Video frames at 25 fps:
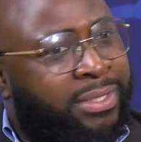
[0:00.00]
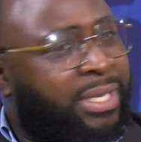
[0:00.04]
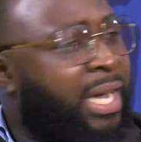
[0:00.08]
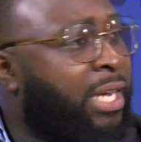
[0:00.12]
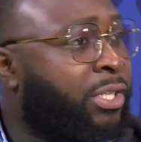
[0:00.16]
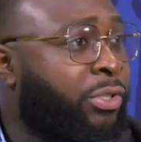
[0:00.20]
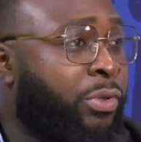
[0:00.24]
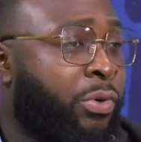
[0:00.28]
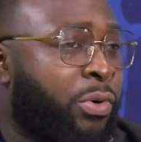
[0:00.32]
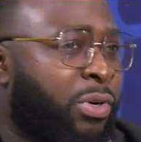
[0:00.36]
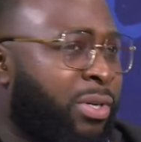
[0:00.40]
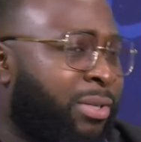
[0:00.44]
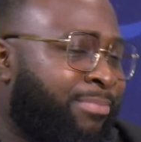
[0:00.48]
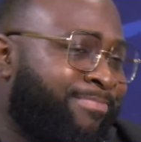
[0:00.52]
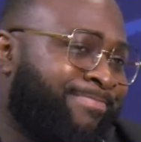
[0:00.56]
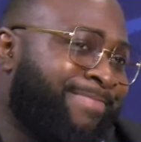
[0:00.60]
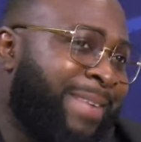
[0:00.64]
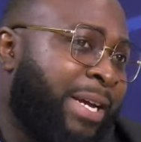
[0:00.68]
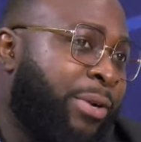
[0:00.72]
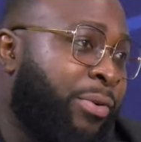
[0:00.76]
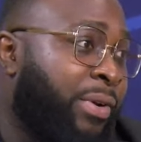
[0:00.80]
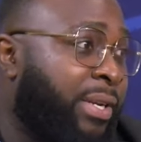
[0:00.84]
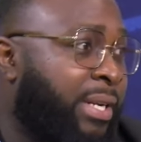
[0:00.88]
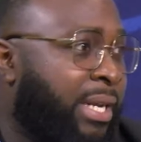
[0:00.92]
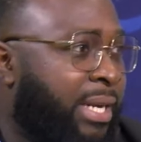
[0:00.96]
Ashfield, I
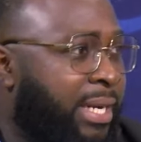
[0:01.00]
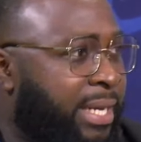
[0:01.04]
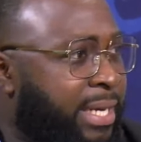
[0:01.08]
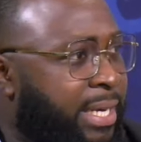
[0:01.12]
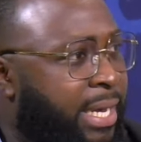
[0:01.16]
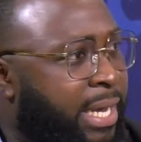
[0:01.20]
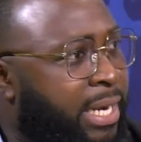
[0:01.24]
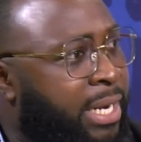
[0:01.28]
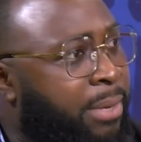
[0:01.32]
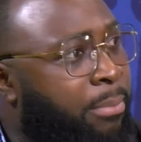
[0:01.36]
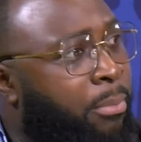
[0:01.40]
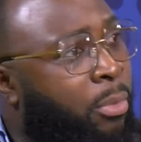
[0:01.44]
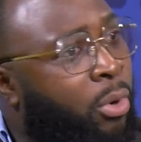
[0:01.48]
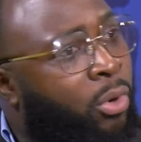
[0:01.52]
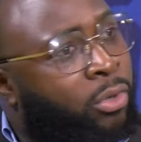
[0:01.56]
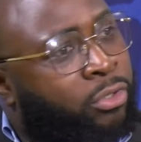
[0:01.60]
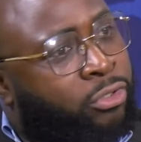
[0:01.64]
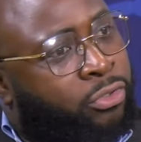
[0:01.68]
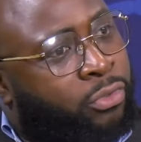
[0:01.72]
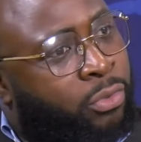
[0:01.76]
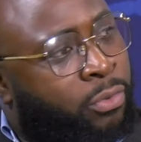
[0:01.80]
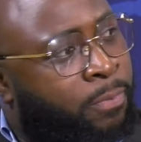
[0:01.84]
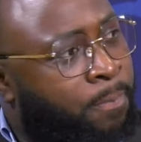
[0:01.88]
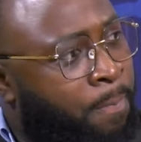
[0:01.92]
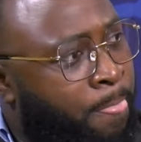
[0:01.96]
know, in the league anymore.
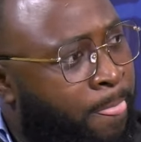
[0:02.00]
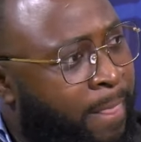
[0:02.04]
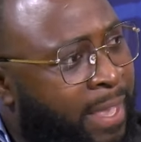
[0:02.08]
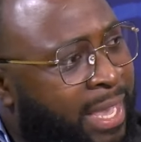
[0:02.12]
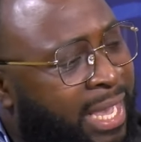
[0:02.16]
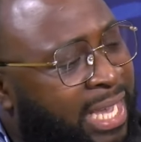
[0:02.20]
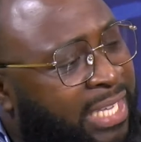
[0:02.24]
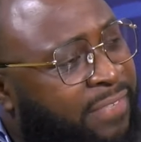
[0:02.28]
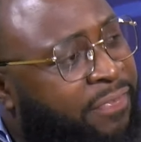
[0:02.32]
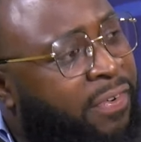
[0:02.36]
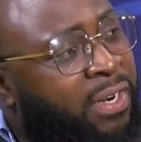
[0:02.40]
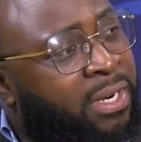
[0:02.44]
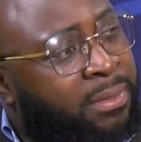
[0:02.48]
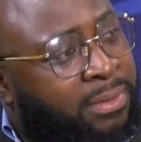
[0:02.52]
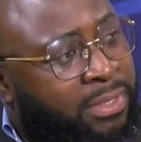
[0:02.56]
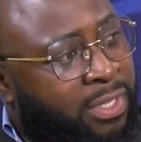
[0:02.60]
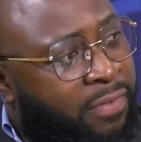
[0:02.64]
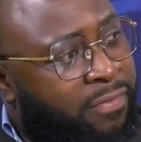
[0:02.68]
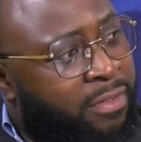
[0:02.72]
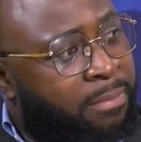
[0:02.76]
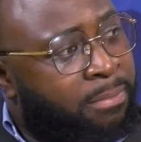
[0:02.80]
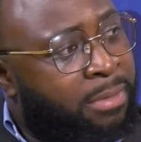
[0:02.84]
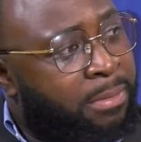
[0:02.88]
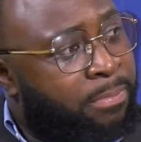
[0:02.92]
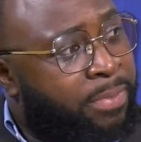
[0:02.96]
So he's found
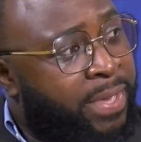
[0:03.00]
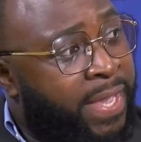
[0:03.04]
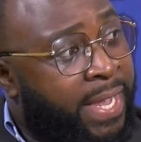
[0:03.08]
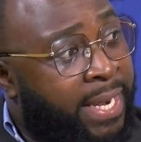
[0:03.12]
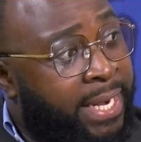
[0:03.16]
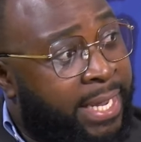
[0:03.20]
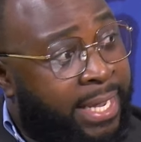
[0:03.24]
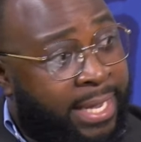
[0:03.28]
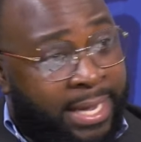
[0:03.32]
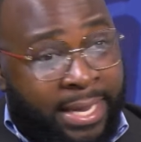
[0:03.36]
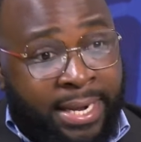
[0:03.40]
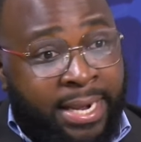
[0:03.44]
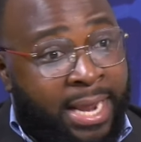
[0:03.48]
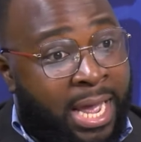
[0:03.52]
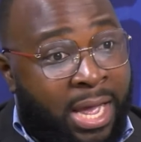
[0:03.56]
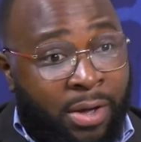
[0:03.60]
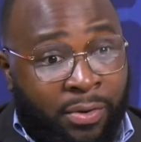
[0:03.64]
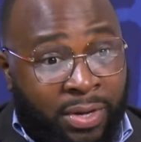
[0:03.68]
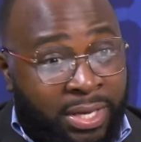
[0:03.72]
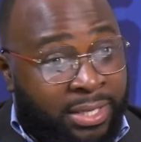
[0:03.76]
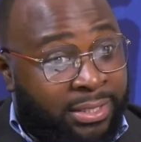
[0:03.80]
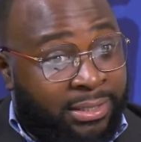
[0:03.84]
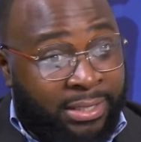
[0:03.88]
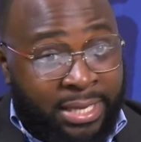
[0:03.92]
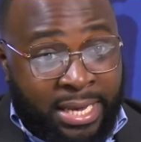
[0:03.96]
himself in BBNE. And now
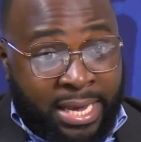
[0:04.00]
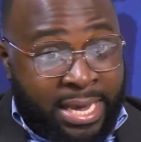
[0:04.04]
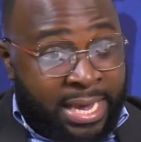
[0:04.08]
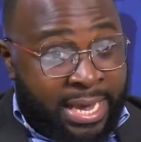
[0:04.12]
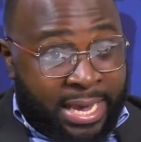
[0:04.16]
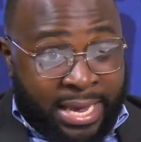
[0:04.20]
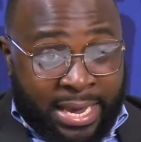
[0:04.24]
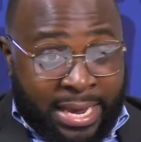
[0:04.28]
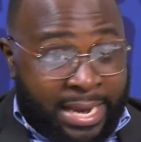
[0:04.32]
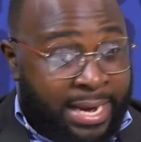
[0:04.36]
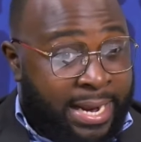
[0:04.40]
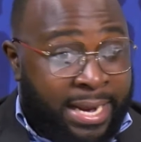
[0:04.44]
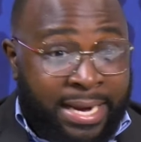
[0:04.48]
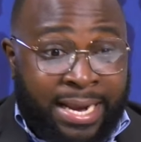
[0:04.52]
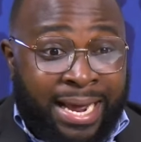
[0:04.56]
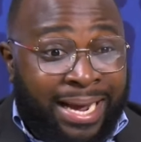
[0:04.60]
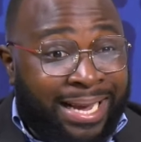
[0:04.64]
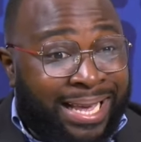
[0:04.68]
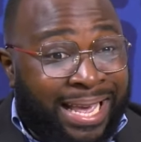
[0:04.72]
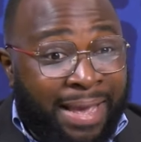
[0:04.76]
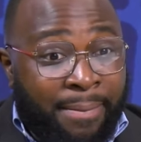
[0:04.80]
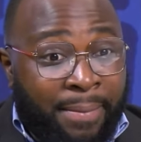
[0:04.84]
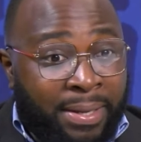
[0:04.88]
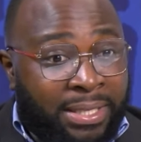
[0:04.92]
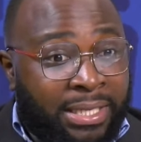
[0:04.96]
he's in
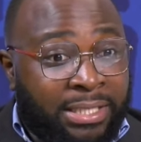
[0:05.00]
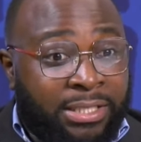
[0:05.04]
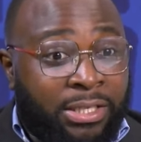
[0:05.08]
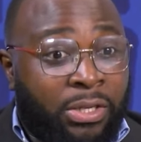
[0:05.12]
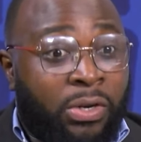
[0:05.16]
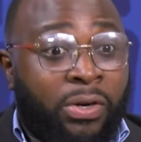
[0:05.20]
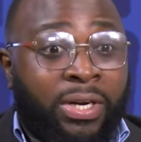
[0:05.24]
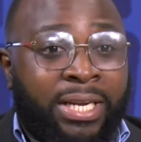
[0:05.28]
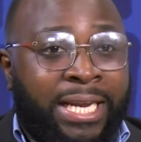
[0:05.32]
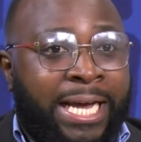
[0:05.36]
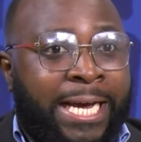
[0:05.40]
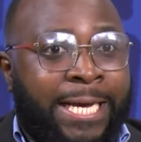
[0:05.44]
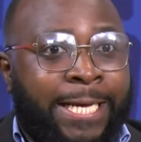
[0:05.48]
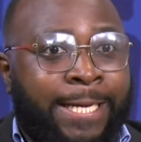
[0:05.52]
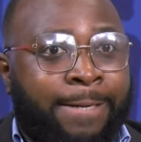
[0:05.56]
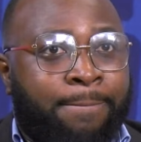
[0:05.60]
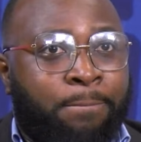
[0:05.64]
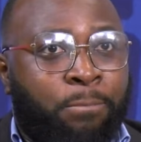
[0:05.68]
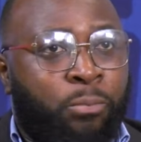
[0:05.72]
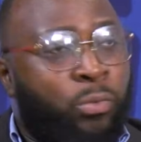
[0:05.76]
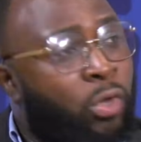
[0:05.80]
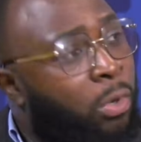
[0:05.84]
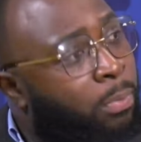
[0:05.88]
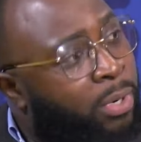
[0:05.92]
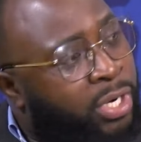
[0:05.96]
that game, it just looked like
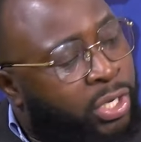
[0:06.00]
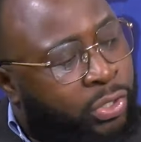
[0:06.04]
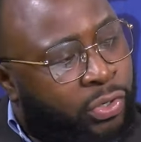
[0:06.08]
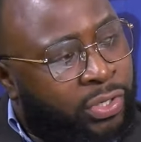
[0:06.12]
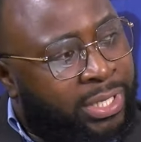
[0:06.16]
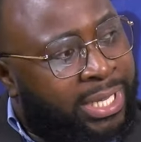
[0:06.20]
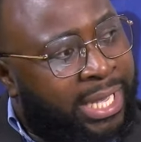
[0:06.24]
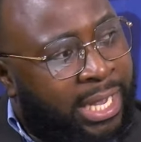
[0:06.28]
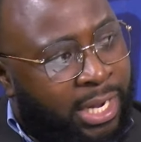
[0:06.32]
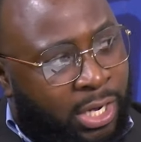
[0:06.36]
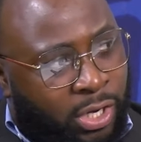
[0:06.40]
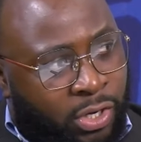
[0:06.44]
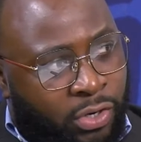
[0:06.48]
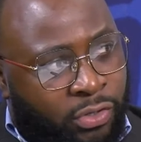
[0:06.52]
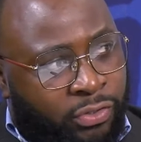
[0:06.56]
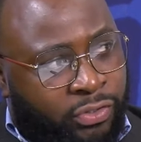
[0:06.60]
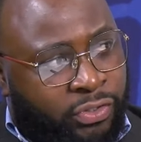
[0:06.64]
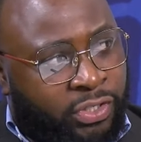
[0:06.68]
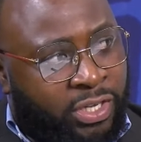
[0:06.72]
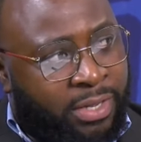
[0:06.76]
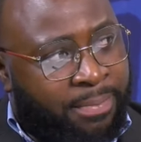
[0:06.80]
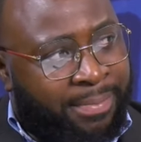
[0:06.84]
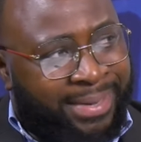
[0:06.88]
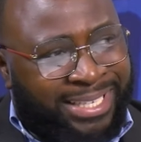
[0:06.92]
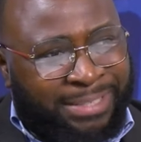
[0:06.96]
nobody could get close
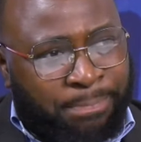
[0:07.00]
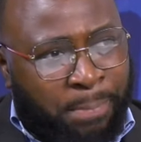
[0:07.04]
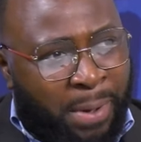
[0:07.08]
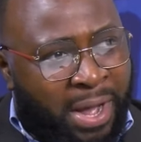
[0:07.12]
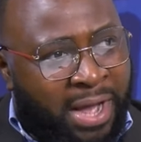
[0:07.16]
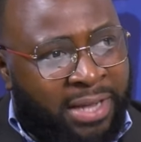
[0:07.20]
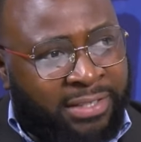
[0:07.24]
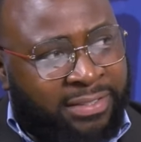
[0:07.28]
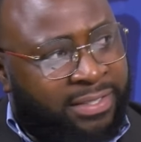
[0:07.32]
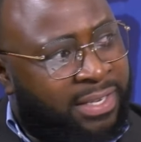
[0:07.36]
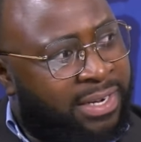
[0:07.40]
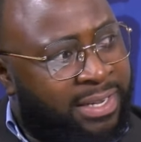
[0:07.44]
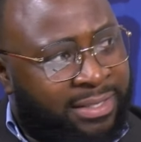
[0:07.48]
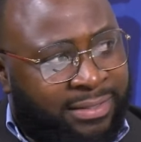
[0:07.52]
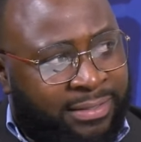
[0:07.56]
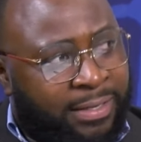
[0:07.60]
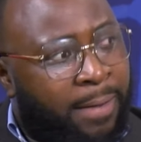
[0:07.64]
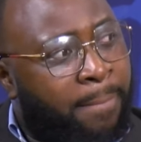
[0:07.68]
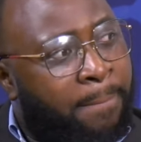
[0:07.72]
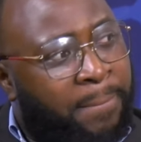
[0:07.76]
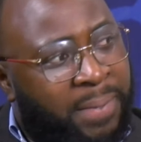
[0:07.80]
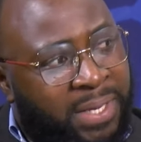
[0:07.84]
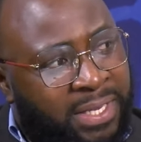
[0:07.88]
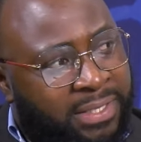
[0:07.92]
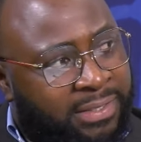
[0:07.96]
to him. His pass and his
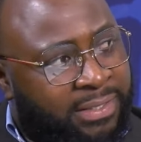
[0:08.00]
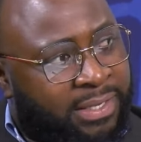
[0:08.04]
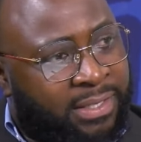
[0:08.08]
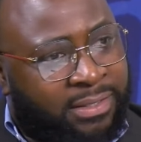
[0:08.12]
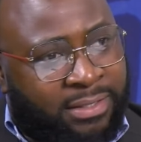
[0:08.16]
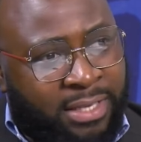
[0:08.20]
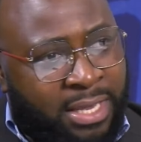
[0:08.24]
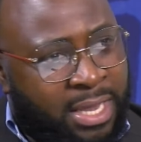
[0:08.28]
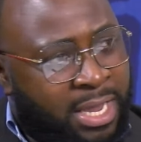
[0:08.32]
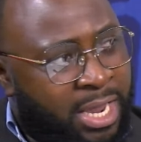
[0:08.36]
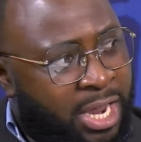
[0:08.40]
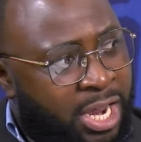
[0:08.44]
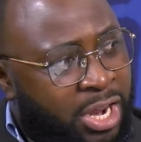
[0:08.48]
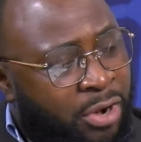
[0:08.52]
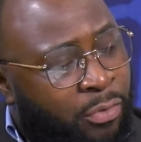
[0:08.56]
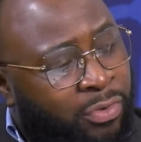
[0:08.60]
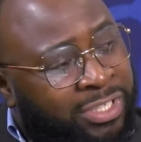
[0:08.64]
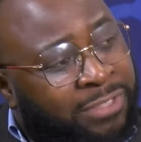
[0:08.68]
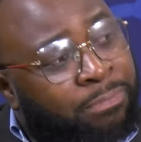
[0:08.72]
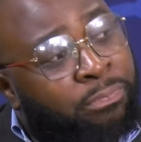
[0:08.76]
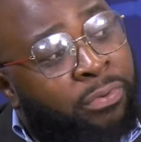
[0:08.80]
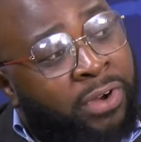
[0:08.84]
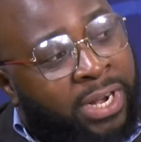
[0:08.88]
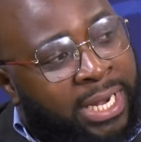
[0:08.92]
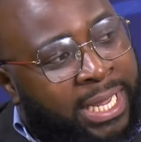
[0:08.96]
set pieces, he
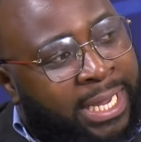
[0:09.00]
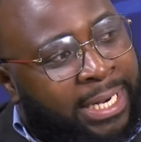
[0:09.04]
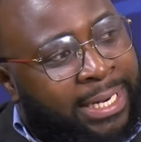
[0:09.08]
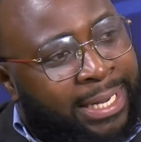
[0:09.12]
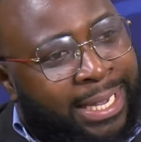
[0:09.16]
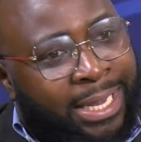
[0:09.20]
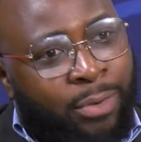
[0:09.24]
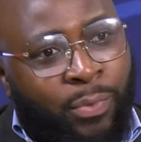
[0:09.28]
was brilliant.